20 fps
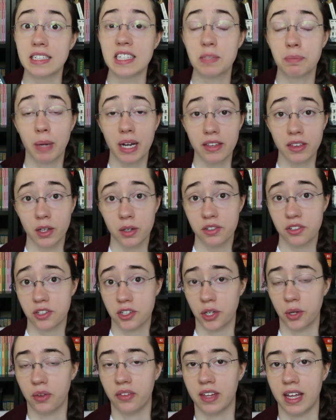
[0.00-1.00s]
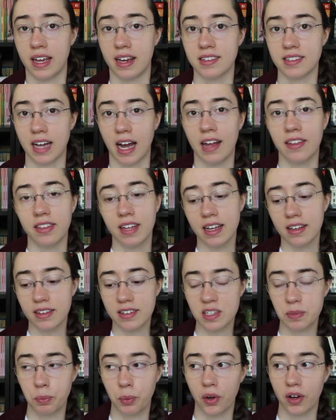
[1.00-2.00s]
Despite those two things, I think
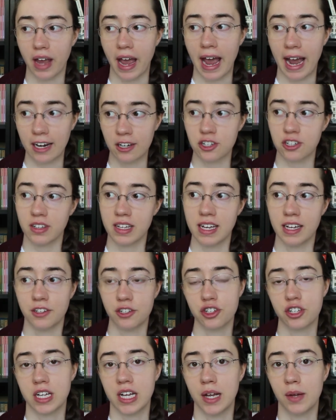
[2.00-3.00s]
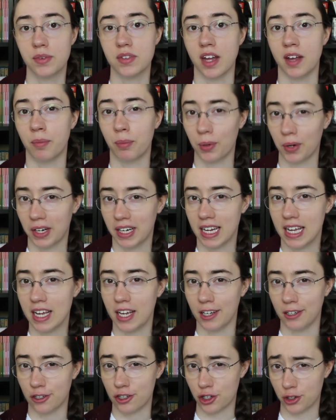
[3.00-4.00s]
this book actually achieves a
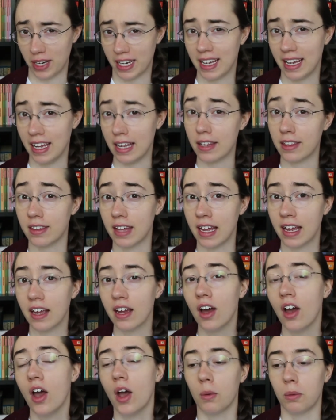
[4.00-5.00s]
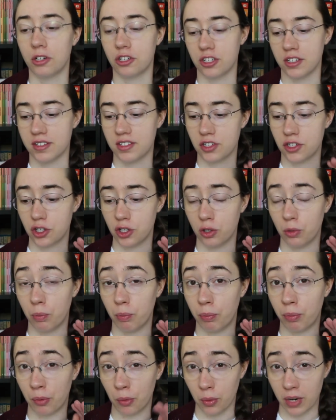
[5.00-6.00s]
pretty tricky thing, which is to
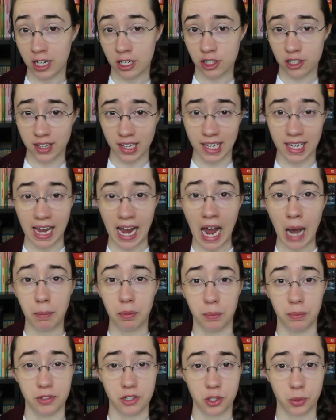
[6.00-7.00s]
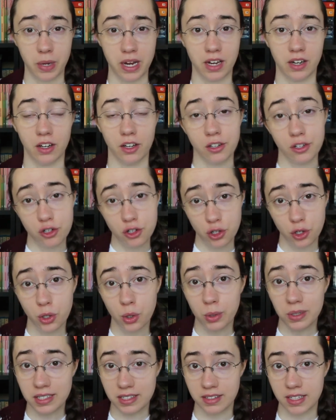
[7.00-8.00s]
bridge the gap between
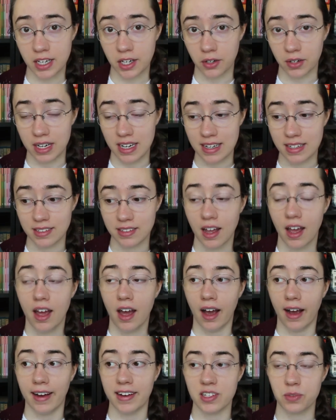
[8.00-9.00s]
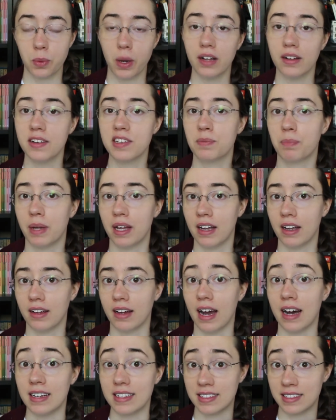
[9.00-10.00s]
two series, as well as
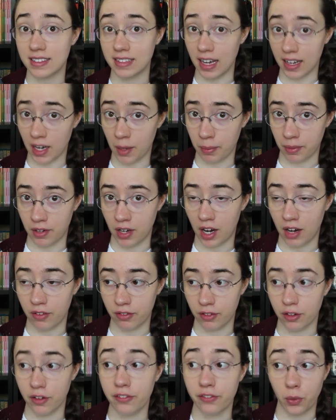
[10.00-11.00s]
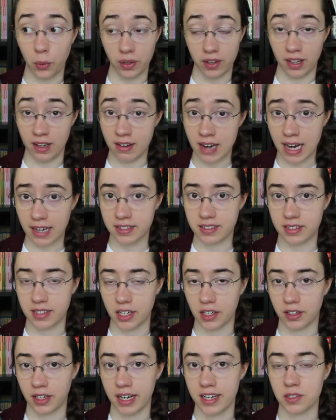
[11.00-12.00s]
being a setup novel for the next
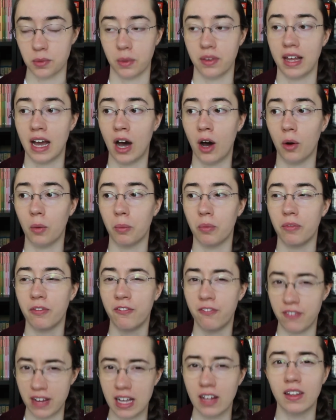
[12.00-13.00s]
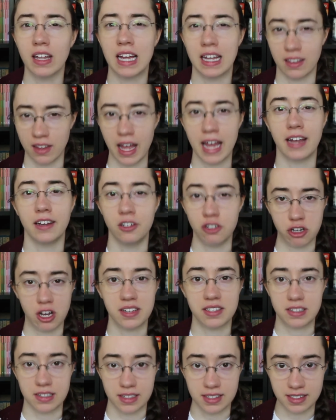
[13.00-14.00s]
series without feeling like
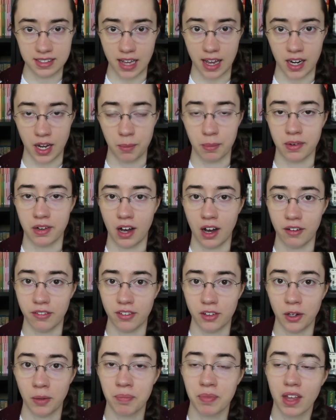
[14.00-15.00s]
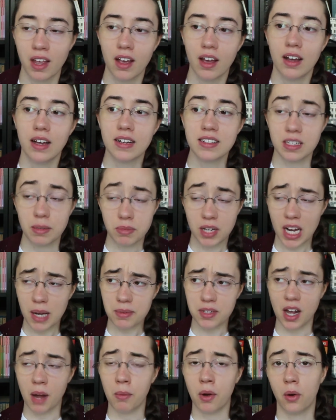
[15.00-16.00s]
just a setup novel.
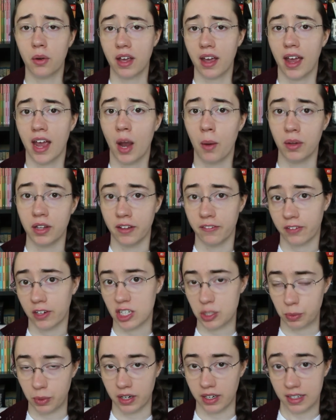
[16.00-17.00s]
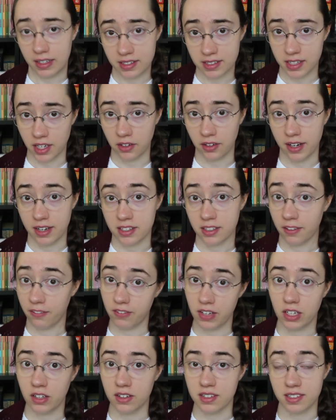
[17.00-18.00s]
Sometimes I'm okay when the first book in a series
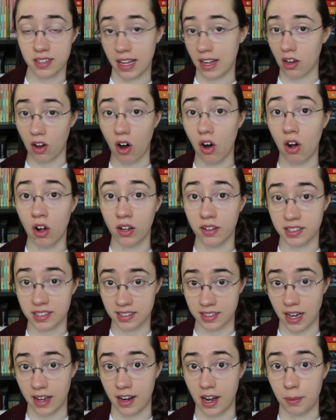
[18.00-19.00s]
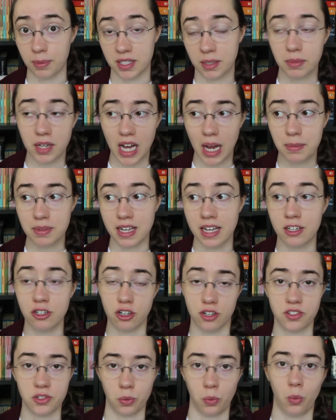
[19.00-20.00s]
feels like all setup. Sometimes it
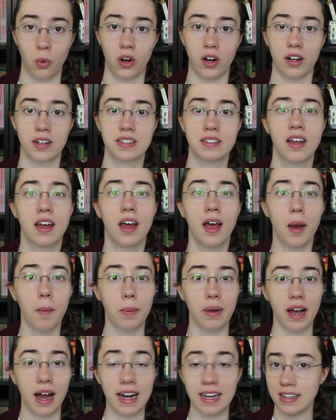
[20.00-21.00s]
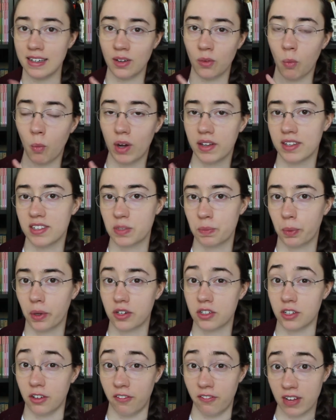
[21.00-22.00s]
just works, but I didn't want this
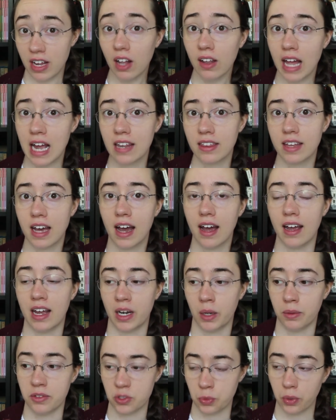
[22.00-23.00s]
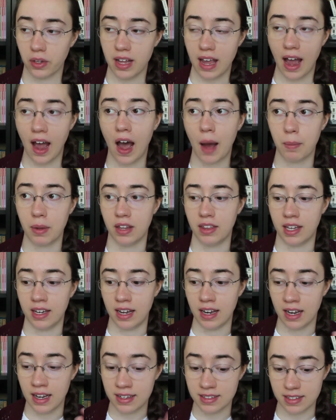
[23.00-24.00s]
book to feel like that, and I was really happy that
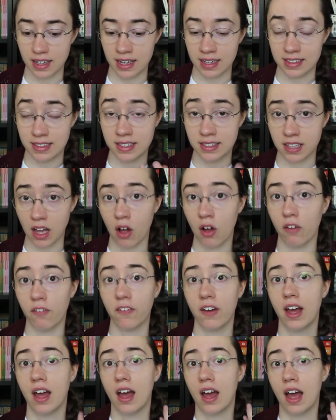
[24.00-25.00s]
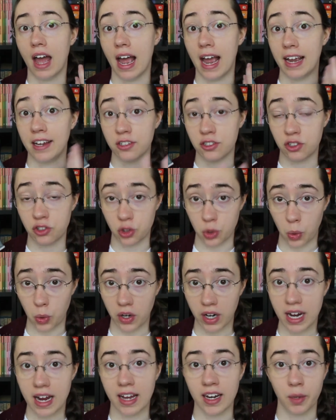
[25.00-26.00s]
it is itself a
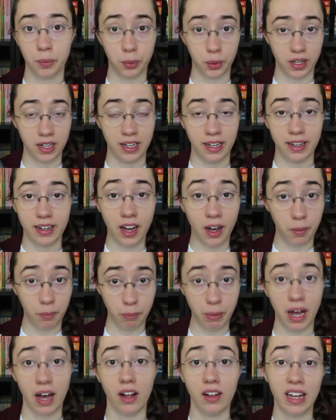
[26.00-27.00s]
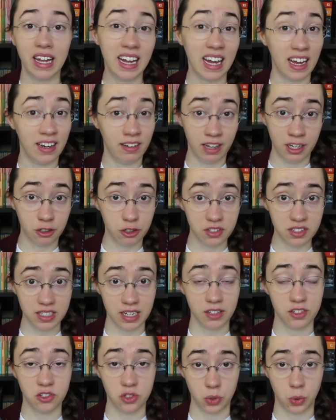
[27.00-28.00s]
story, and a pretty compelling and
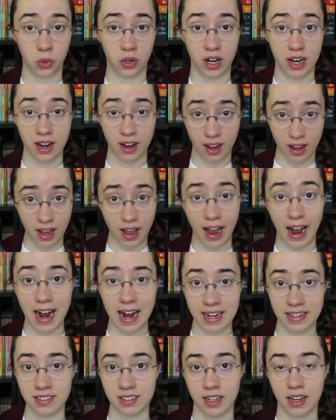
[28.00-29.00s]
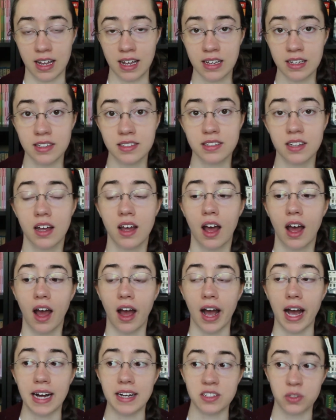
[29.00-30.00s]
interesting story as it is,
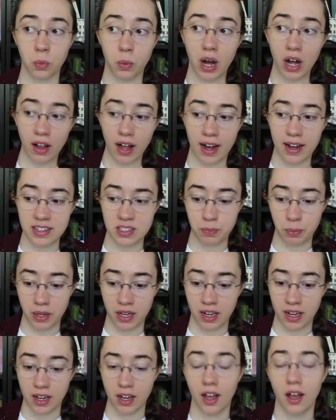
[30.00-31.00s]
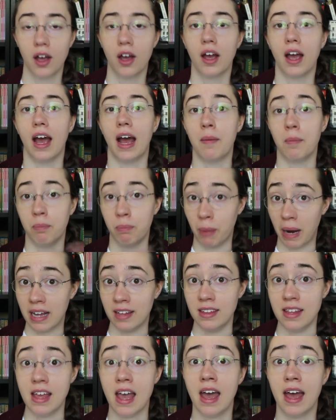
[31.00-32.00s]
as well as being, by
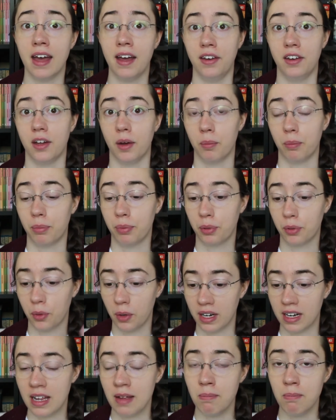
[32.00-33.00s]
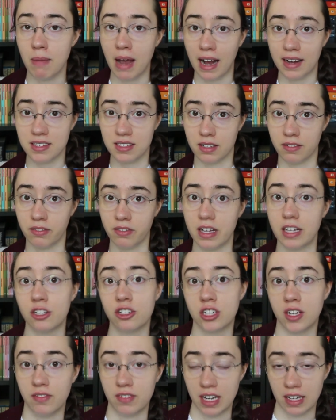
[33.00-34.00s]
the end, pretty massively
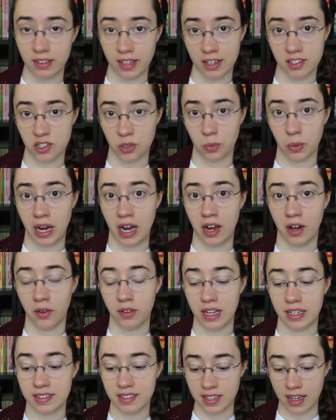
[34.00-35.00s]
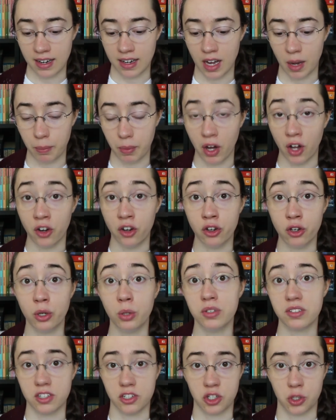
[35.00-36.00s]
shifting things around and setting up a
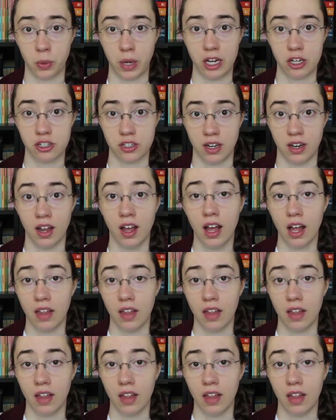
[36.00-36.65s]
new situation